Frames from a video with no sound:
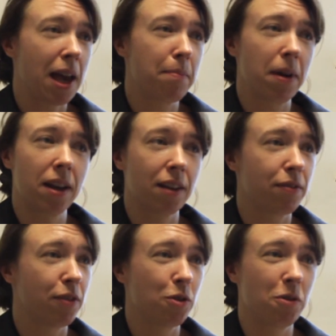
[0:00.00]
campaigning
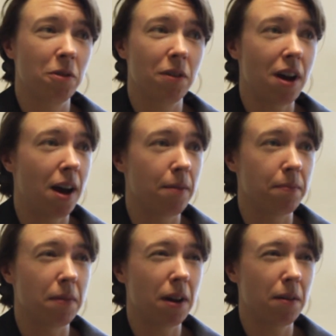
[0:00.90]
for
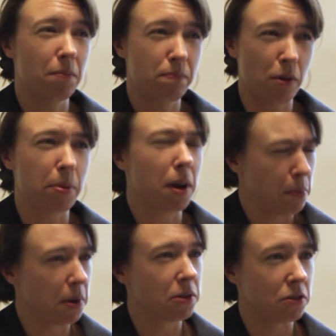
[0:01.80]
proper
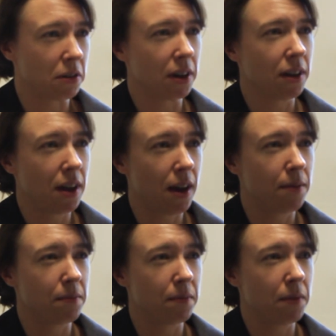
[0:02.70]
compulsory
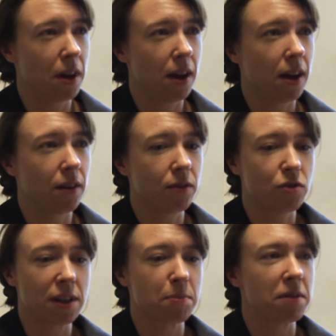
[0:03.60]

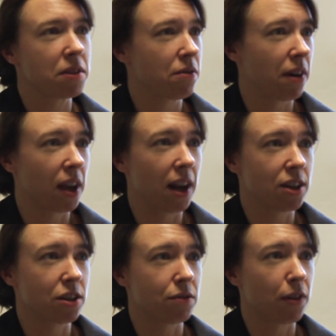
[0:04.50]
transparency
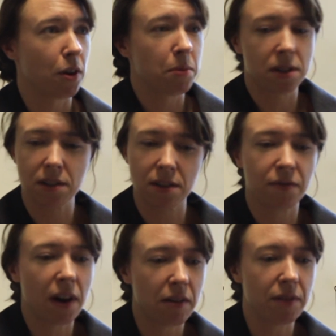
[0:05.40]
regulations for lobbyists. It's a
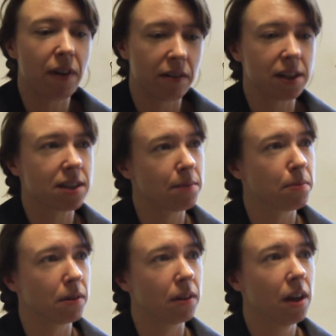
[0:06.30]
very, very
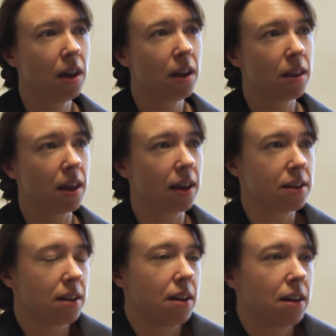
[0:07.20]
simple thing.
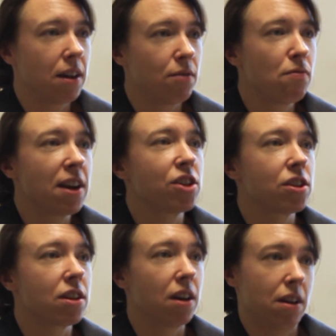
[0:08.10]
It's a
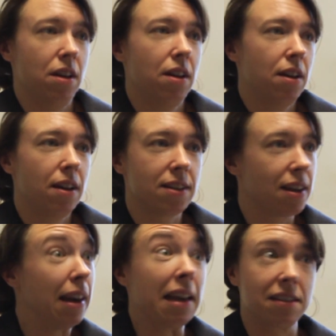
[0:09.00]
register. It's a
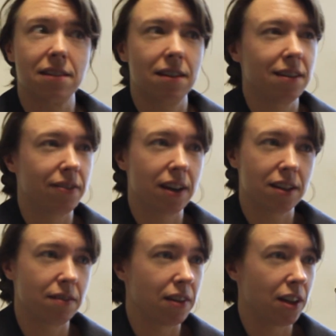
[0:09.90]
list,
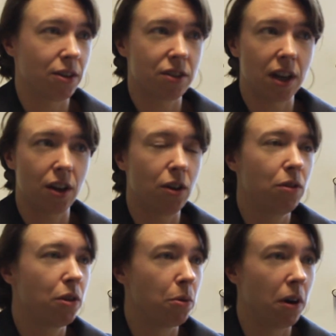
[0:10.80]
effectively. You say who
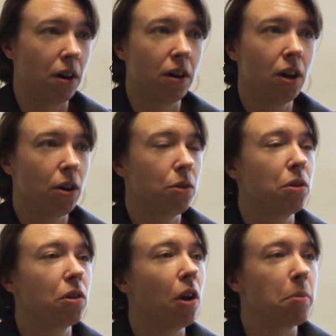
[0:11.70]
you are, who
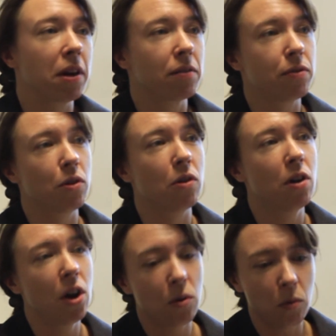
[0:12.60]
you're lobbying for,
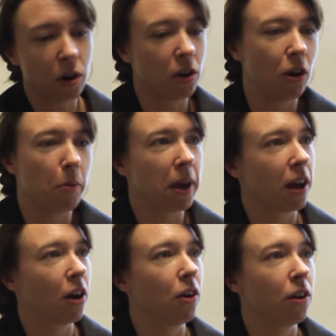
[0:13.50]
what you're
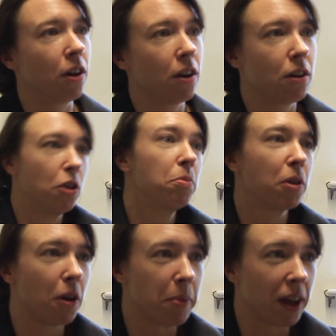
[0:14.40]
lobbying on, whom you're
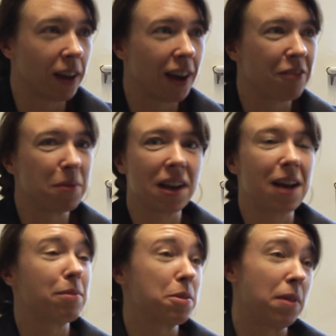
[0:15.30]
lobbying in government, and how
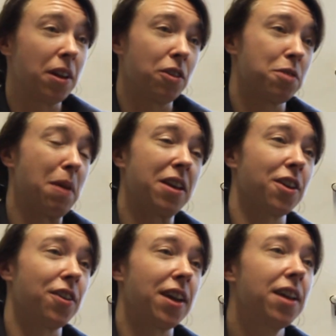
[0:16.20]
much money you're
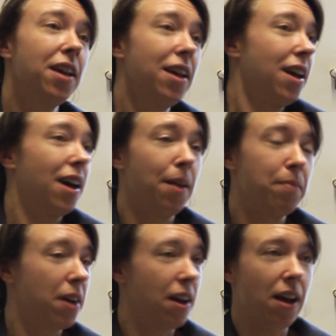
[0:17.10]
spending on it.
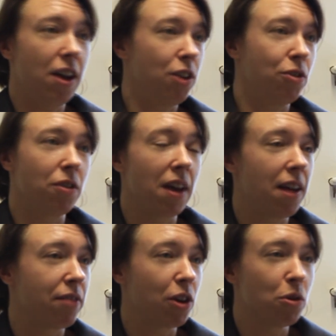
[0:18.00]
You do that
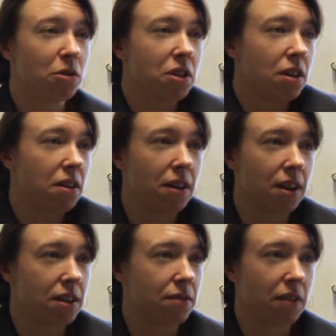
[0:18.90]
every quarter, and
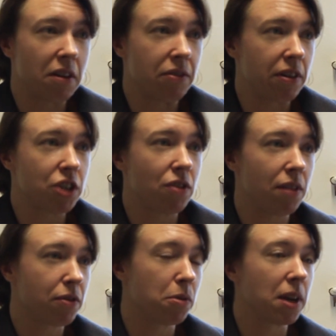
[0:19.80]
it's a very, very
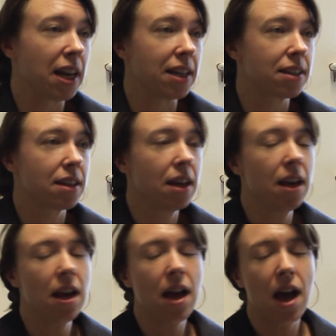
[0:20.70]
straightforward list.
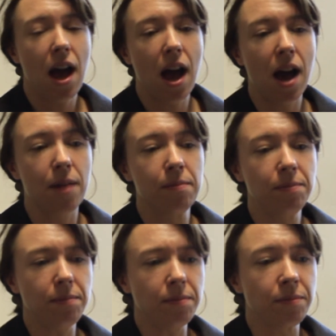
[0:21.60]

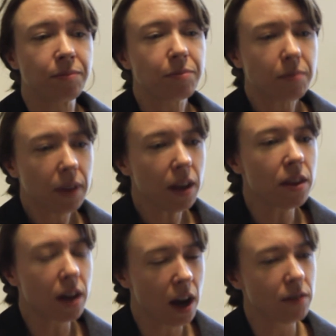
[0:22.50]

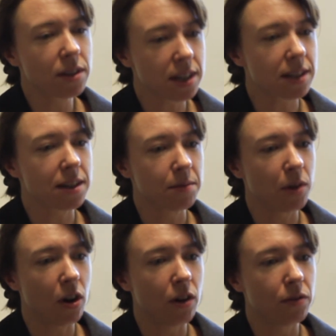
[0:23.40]
The current system
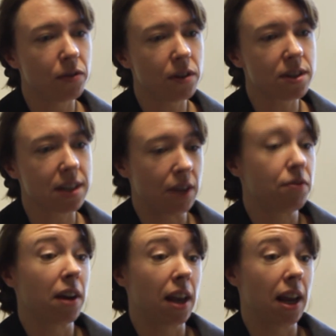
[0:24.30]
of
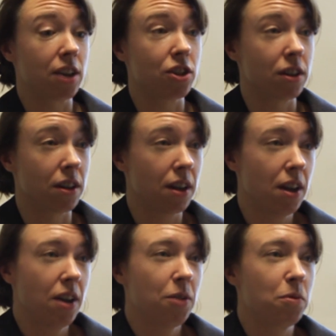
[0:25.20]
self-regulation
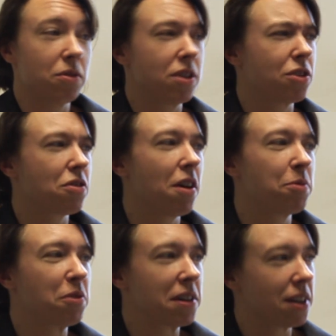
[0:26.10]
was
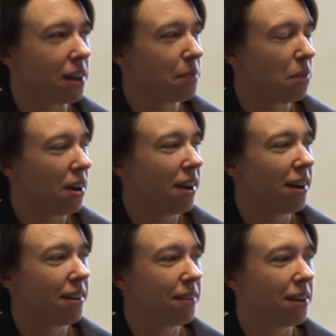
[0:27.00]
described recently by
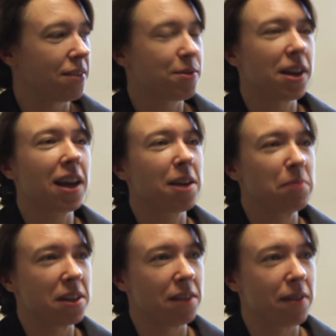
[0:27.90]
a select
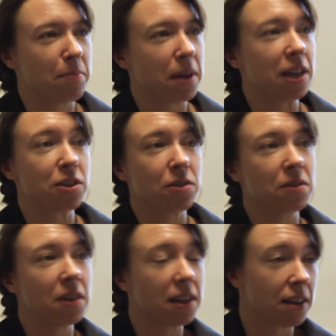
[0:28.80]
committee of MPs who
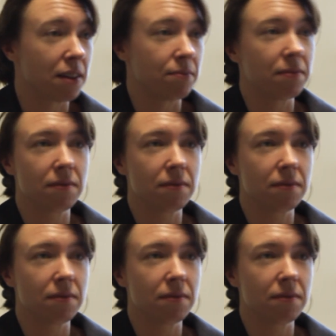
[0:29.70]
did a